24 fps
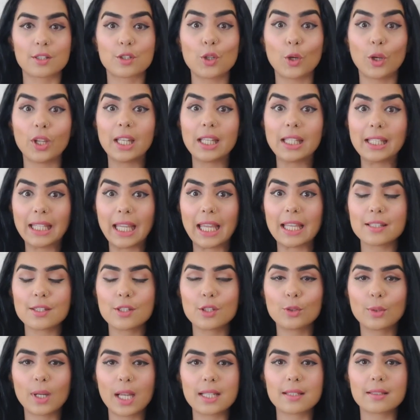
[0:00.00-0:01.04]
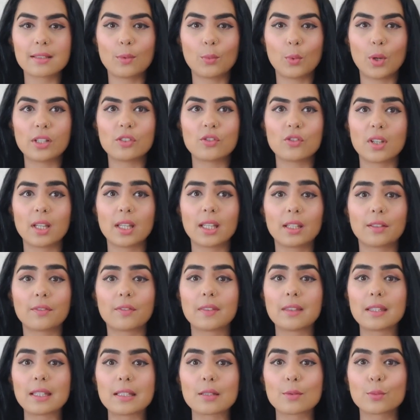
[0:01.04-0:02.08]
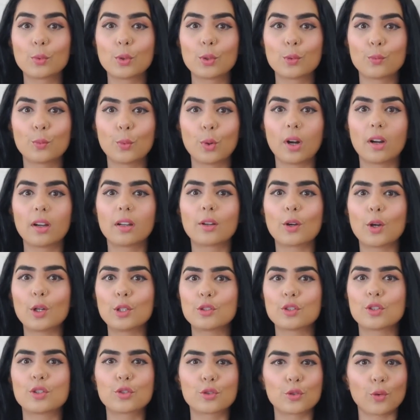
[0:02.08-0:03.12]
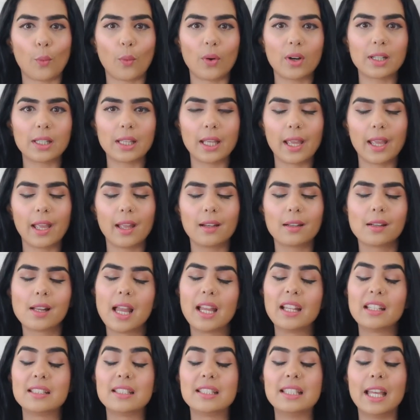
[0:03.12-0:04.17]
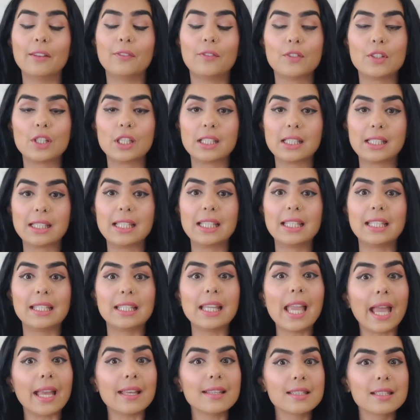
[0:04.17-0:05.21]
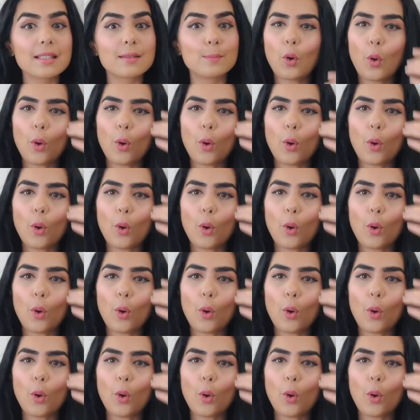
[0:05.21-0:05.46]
So in case you guys are wondering if this would work on short hair, definitely yes.